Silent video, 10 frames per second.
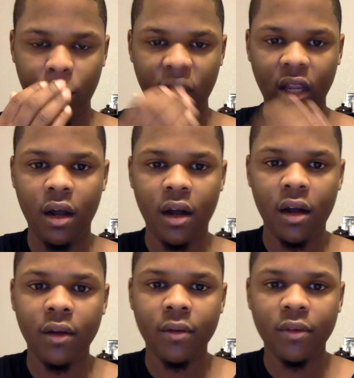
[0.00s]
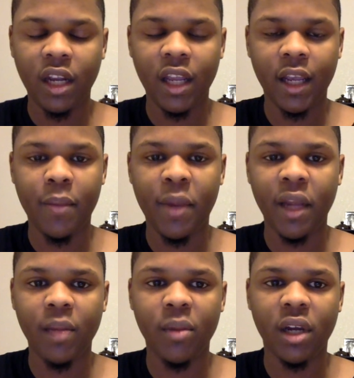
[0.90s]
Clint
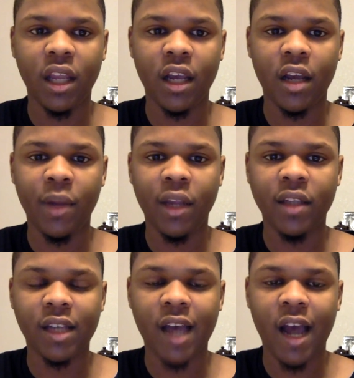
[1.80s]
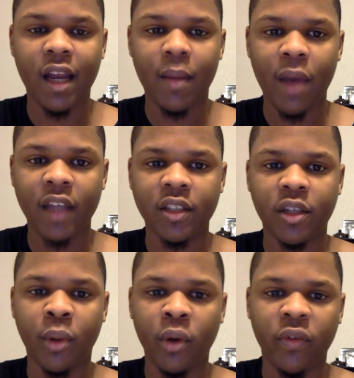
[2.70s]
Capella. But Clint Capella is a guy that has the
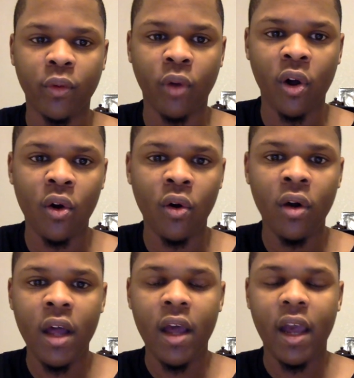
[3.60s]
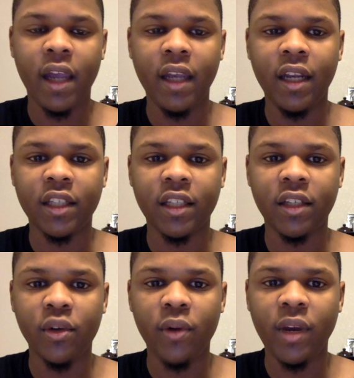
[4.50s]
perfect role, and he doesn't
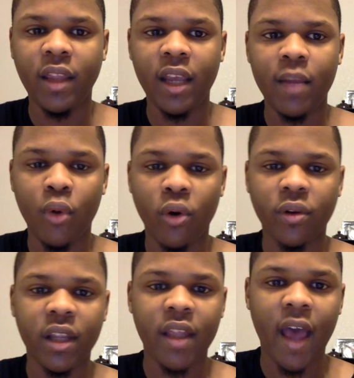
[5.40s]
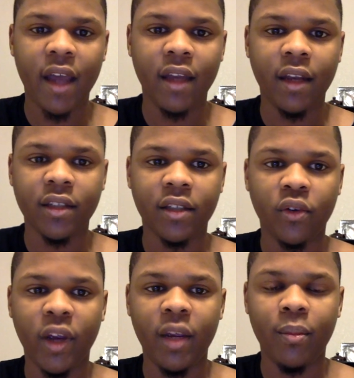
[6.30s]
do anything more than that. And that's a
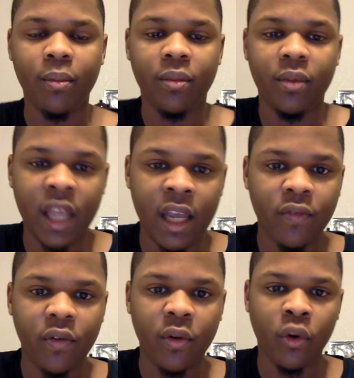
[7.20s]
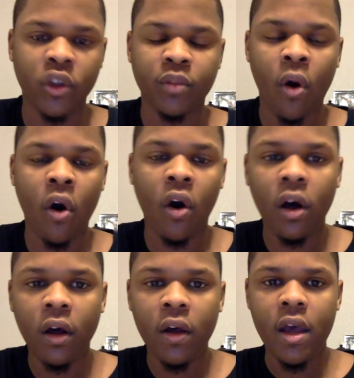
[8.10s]
great thing for Chris
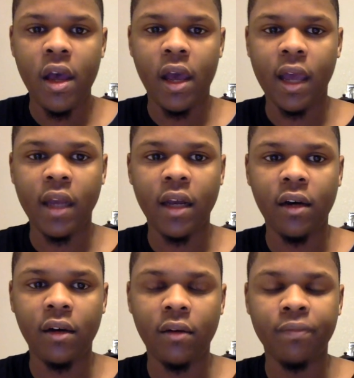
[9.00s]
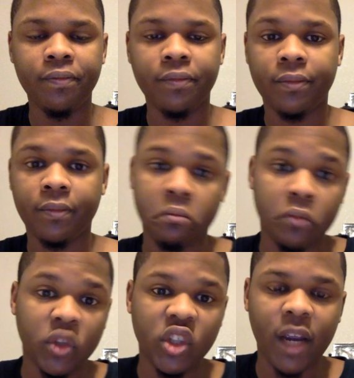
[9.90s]
Paul and
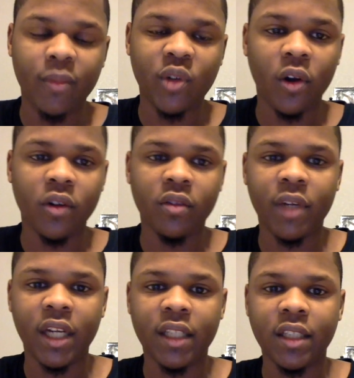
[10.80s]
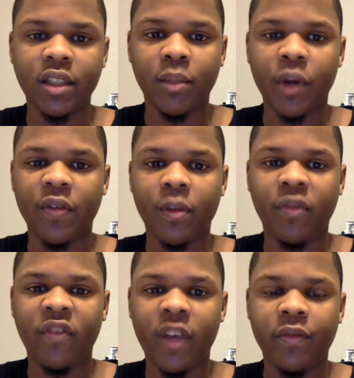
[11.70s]
James Harden, because he's the perfect
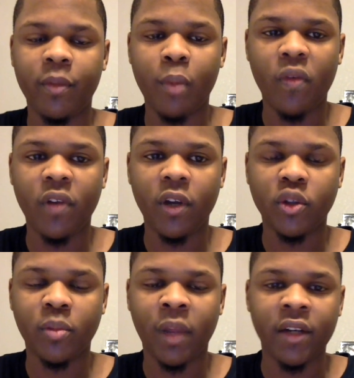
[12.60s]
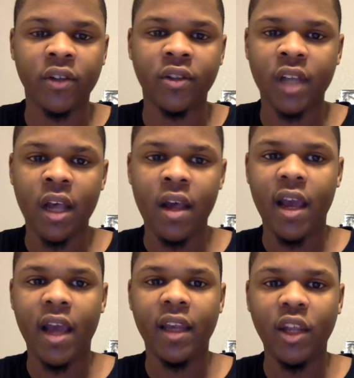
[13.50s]
fit for both of those players.
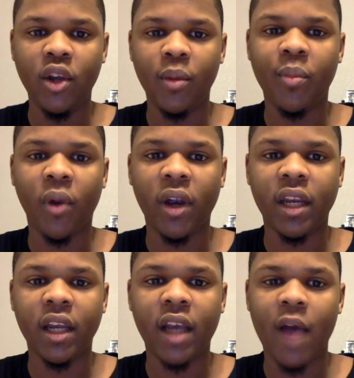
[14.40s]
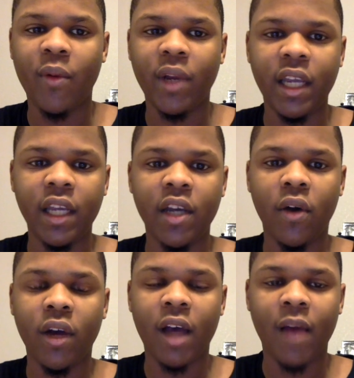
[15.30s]
And then you'll be bringing a guy with an
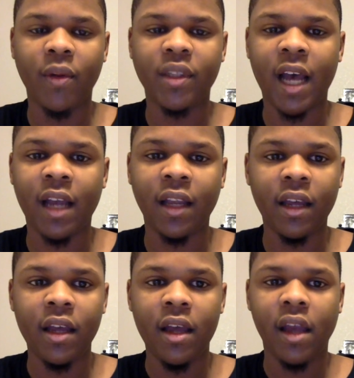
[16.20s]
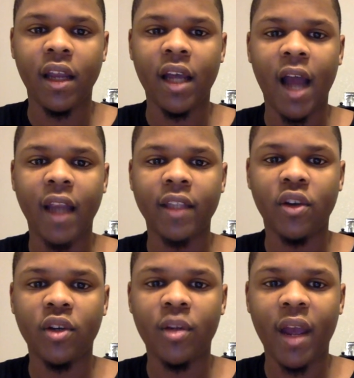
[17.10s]
ego, a guy with talent, and a guy that's
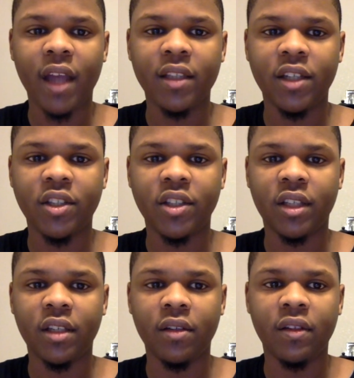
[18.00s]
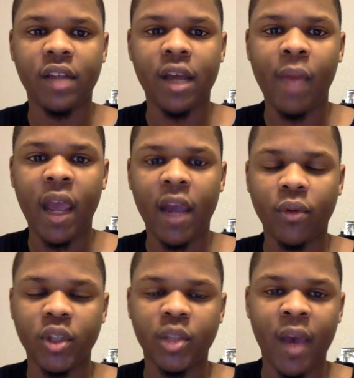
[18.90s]
going to demand touches and demand
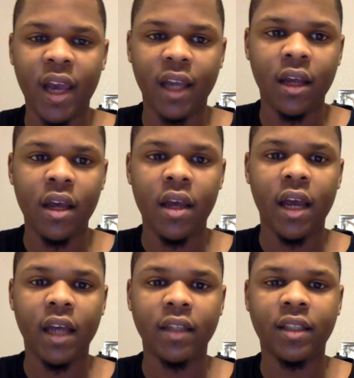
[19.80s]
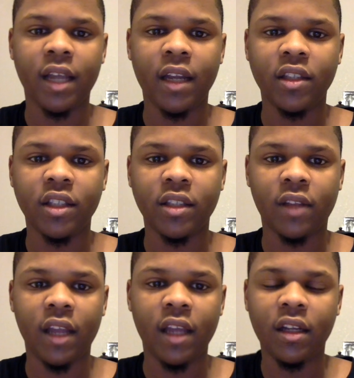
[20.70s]
respect, instead of
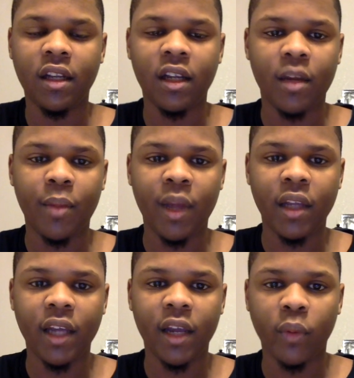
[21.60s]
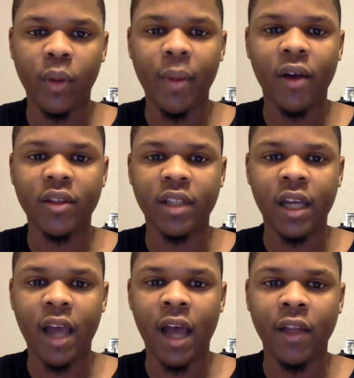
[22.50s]
just letting Clint Capella get rebounds and
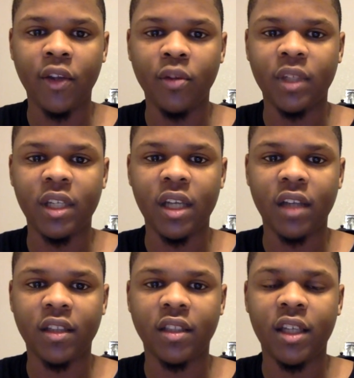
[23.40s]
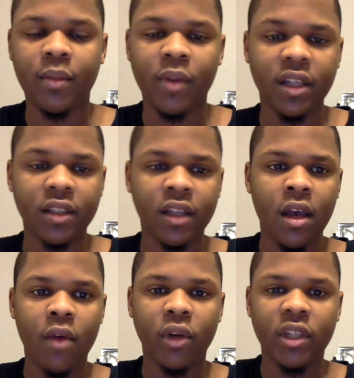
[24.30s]
get alley-oops and dunks and tip-ins,
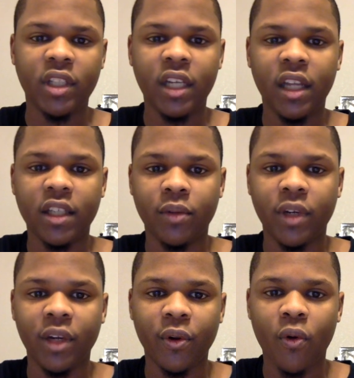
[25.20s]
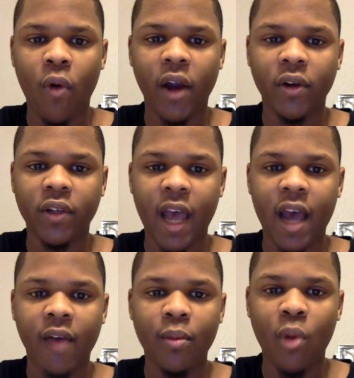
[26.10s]
which he doesn't really require to
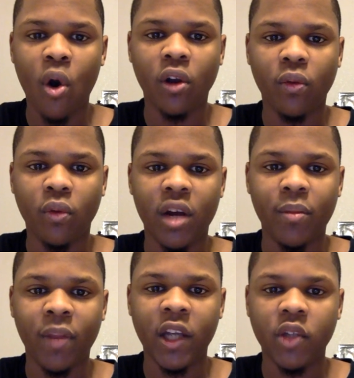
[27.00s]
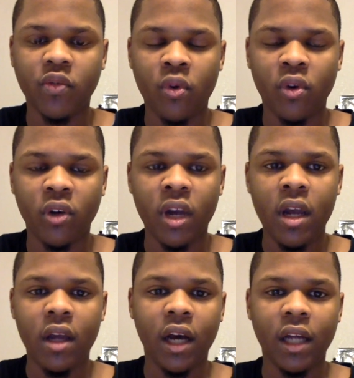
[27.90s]
have the ball to run plays for.
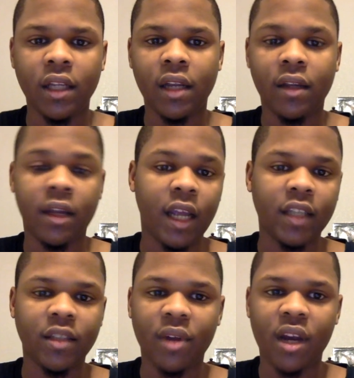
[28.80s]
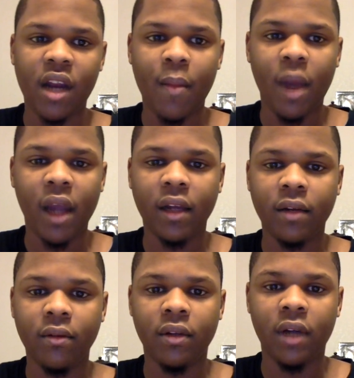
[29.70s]
And that's something that might
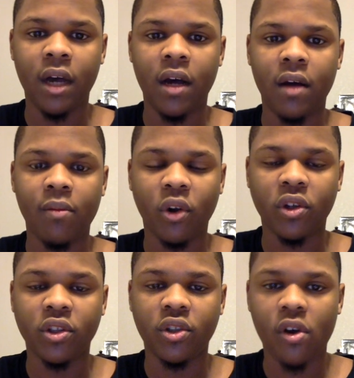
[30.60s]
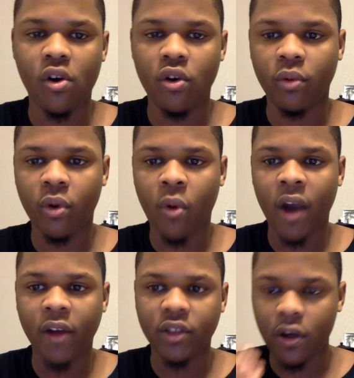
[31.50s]
Marc Gasol going to
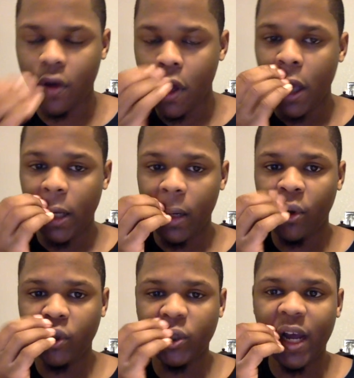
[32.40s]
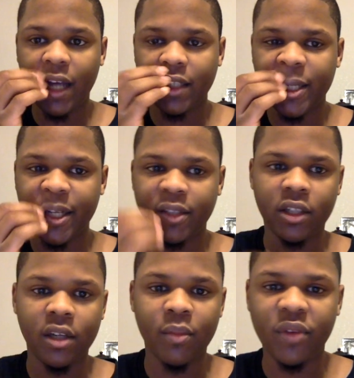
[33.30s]
require. So let me know what you guys think.
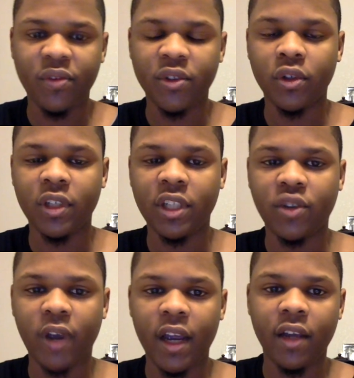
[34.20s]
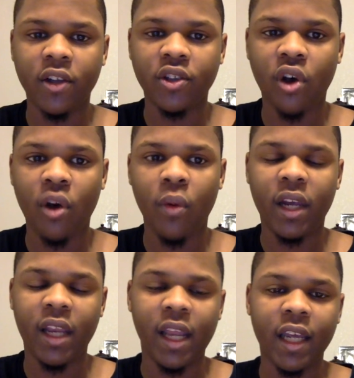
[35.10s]
Should the Memphis Grizzlies trade Gasol? What
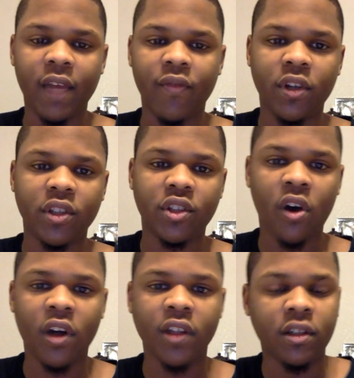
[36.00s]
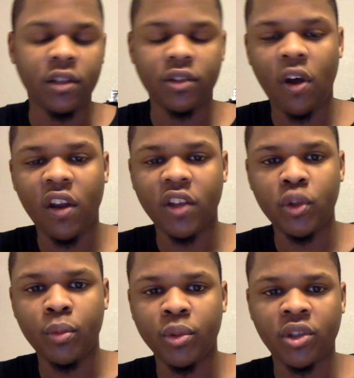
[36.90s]
can they get for Gasol? Is Gasol a
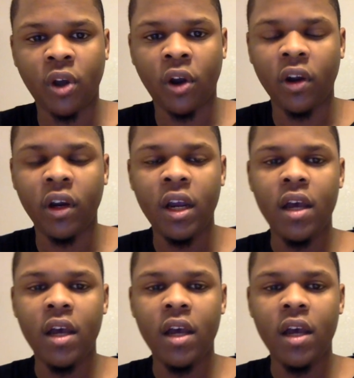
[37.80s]
superstar?